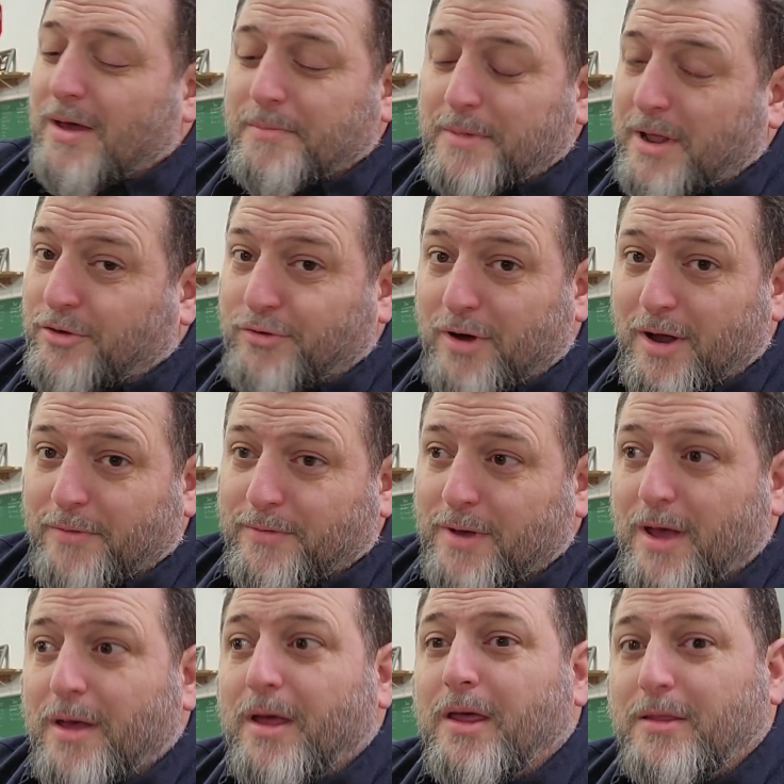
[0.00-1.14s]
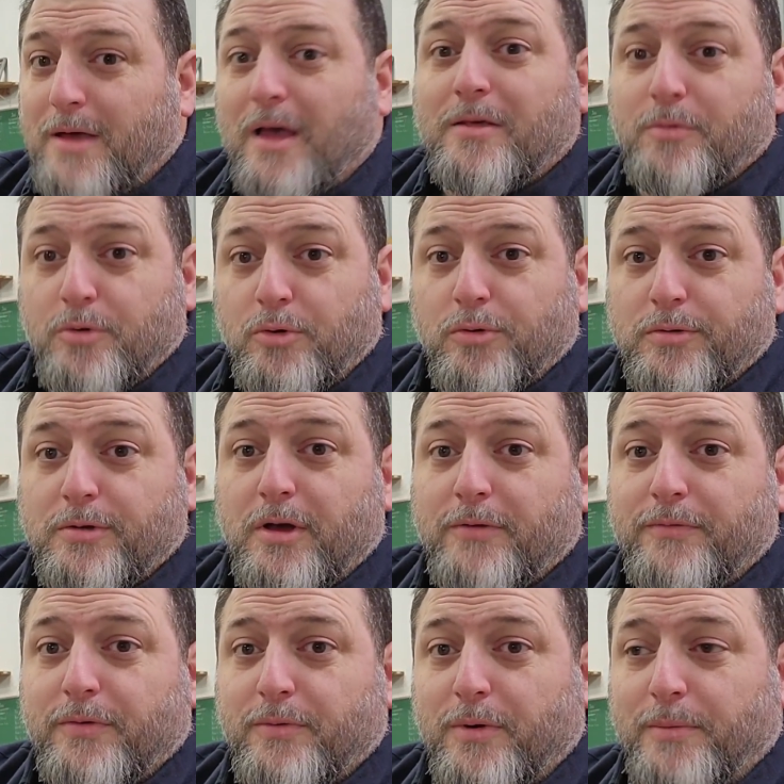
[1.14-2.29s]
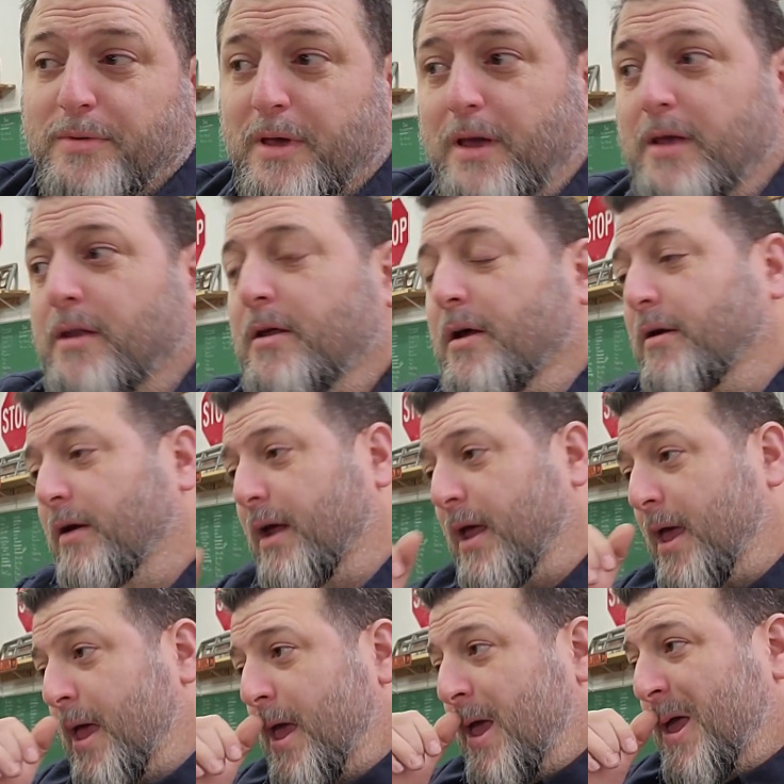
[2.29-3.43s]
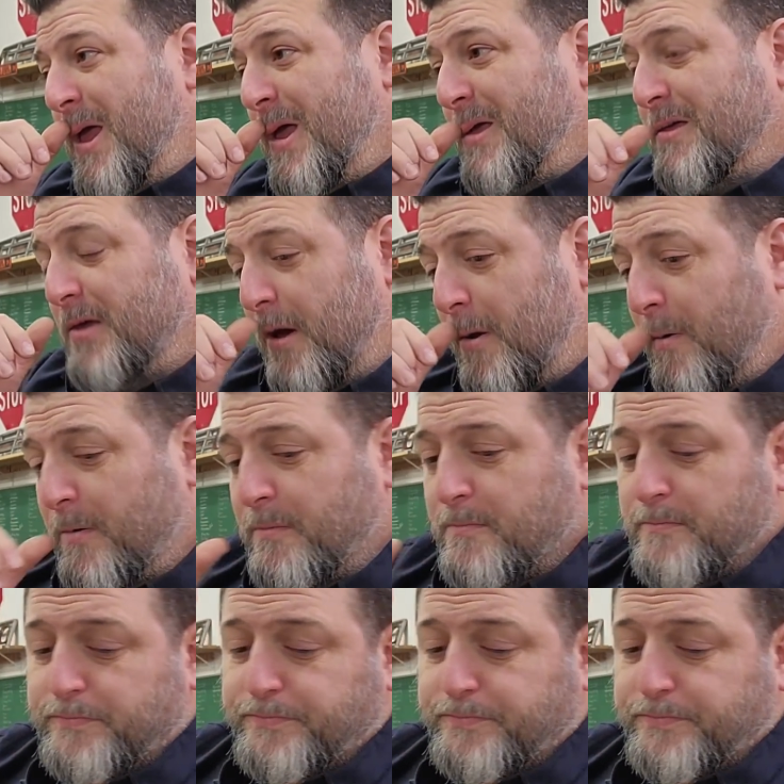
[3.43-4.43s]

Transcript: Not a Triumph guy. He's got some cool stuff, is what I'm saying. All right. So